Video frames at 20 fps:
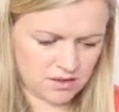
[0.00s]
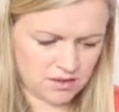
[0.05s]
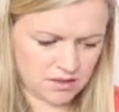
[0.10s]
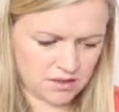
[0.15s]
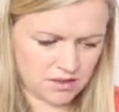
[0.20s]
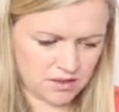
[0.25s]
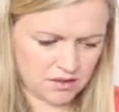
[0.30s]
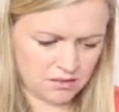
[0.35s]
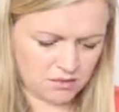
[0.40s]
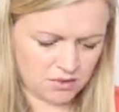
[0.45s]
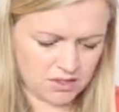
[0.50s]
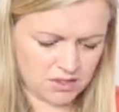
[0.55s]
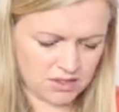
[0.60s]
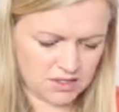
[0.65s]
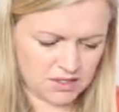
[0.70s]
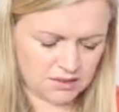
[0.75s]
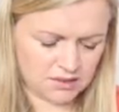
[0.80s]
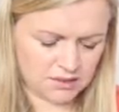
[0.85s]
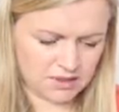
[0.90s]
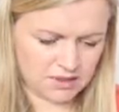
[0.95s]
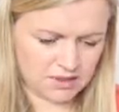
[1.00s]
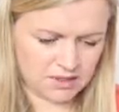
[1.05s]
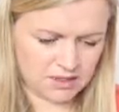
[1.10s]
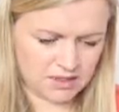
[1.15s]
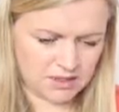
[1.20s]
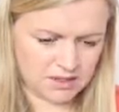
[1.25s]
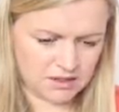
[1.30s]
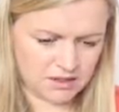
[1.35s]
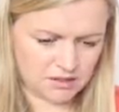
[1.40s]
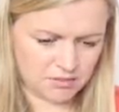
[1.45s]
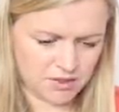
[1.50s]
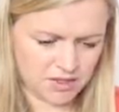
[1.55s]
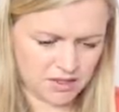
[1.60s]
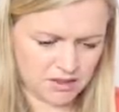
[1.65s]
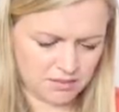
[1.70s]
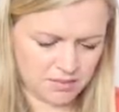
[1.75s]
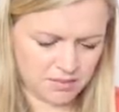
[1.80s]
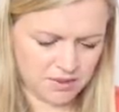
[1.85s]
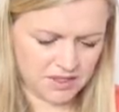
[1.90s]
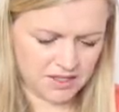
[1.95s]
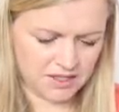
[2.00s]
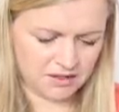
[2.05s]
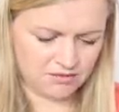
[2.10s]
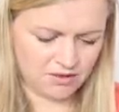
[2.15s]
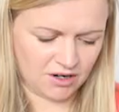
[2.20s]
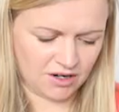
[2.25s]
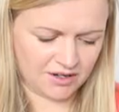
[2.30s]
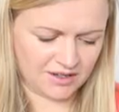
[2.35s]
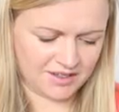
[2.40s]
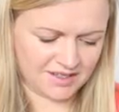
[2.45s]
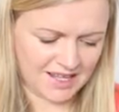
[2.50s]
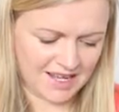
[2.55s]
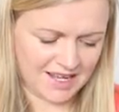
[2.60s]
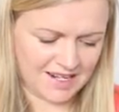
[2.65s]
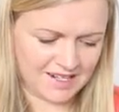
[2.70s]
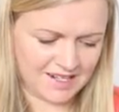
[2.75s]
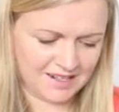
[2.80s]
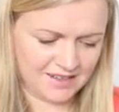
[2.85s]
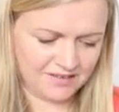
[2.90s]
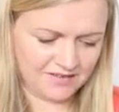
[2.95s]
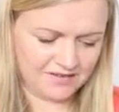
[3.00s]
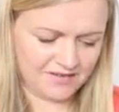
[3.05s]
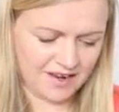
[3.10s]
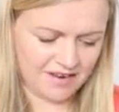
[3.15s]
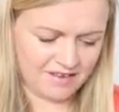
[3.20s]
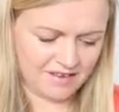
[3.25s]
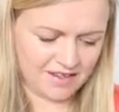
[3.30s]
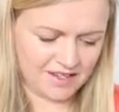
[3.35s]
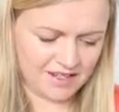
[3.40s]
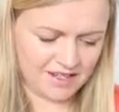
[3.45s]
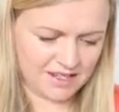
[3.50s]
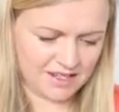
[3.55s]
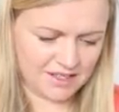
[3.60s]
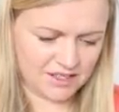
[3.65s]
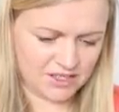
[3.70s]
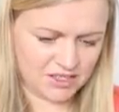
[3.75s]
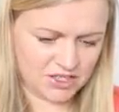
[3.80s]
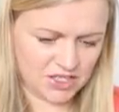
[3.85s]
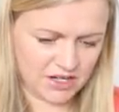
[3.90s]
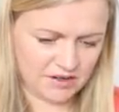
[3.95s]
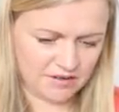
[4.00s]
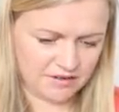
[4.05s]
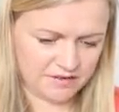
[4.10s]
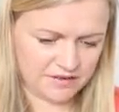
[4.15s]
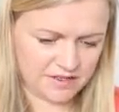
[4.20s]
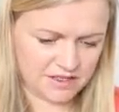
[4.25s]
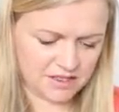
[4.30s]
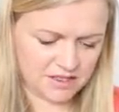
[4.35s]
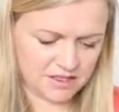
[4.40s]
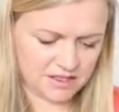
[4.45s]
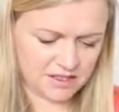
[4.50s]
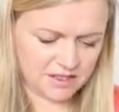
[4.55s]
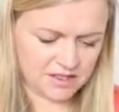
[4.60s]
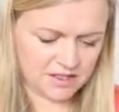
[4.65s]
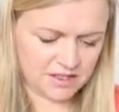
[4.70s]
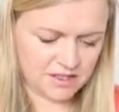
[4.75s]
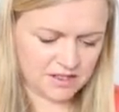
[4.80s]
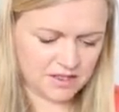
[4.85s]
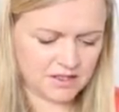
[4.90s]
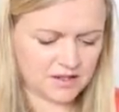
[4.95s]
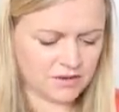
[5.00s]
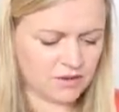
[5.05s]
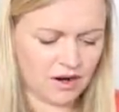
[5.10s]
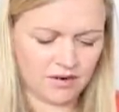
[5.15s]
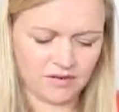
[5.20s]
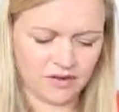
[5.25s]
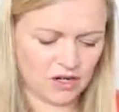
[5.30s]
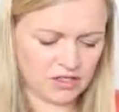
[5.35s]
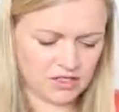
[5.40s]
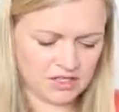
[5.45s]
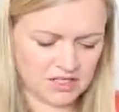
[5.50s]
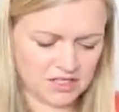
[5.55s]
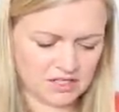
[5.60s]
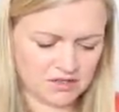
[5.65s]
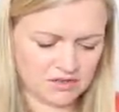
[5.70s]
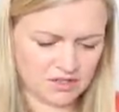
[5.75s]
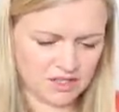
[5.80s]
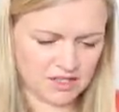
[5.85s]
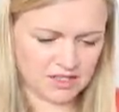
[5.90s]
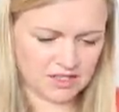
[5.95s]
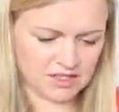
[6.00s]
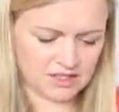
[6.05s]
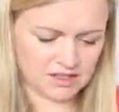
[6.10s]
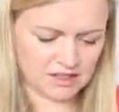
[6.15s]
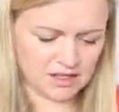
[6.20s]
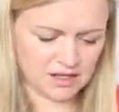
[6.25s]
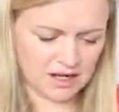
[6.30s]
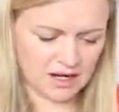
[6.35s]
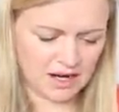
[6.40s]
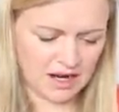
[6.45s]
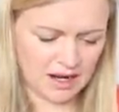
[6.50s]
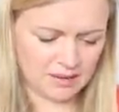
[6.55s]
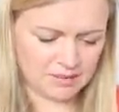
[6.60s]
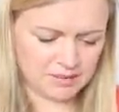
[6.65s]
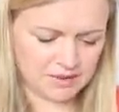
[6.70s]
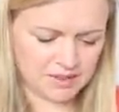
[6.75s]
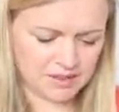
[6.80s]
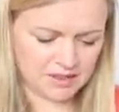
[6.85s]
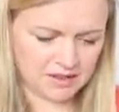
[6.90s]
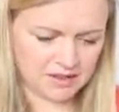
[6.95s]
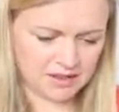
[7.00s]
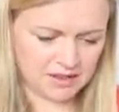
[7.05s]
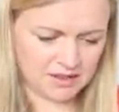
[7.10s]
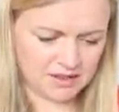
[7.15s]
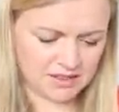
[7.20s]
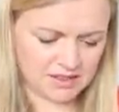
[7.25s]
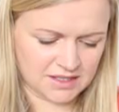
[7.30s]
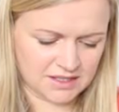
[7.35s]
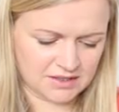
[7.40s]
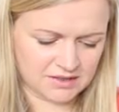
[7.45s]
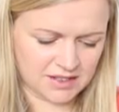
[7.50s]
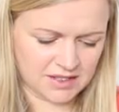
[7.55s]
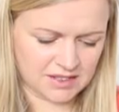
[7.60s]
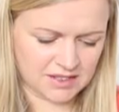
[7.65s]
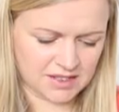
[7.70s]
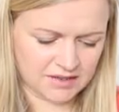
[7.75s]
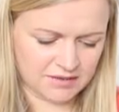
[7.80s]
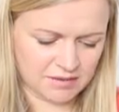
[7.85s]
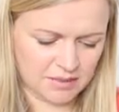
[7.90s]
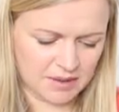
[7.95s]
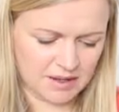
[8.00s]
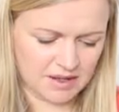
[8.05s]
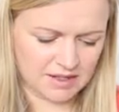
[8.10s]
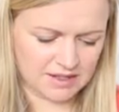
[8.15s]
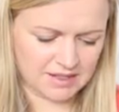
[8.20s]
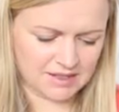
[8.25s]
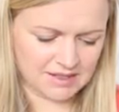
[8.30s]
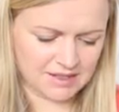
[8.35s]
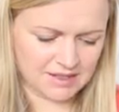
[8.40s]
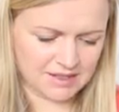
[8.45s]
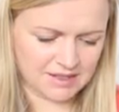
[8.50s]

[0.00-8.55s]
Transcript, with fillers: I don't know what I did, or I did something completely wrong then. Very early shift. I've lost this race. Absolutely lost this race, never mind.